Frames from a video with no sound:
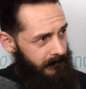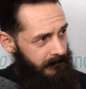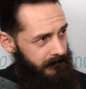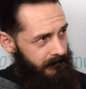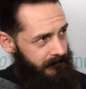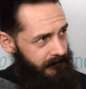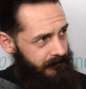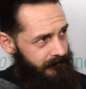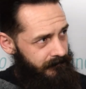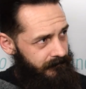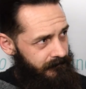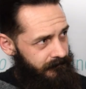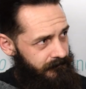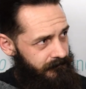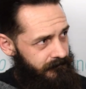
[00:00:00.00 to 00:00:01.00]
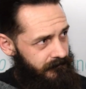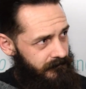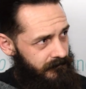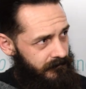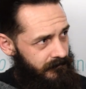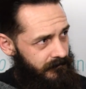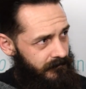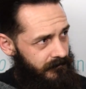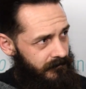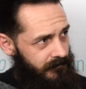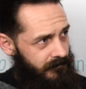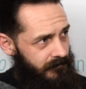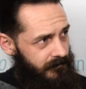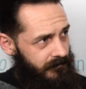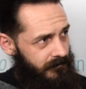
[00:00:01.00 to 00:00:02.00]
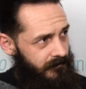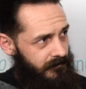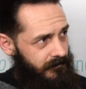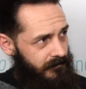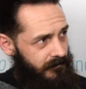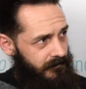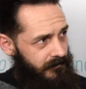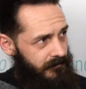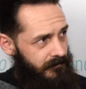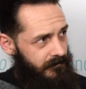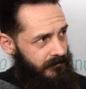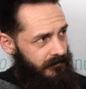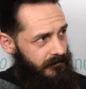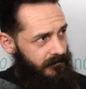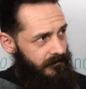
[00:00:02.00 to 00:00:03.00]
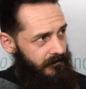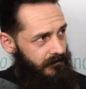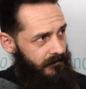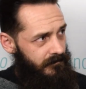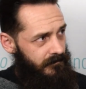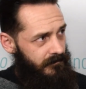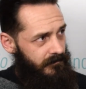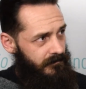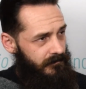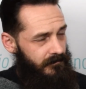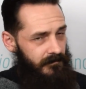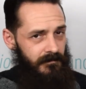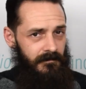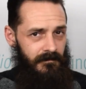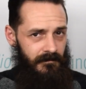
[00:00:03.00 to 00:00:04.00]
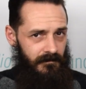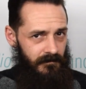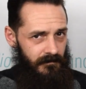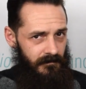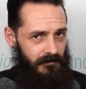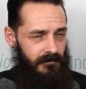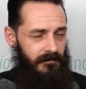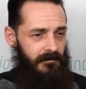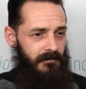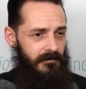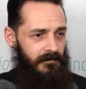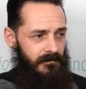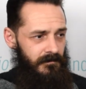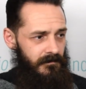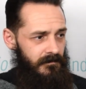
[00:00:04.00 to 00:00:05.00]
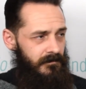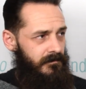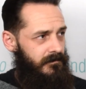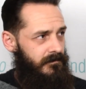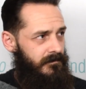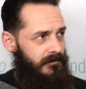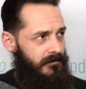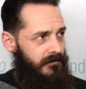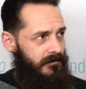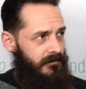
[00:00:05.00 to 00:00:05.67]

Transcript: No words are spoken by the person on screen.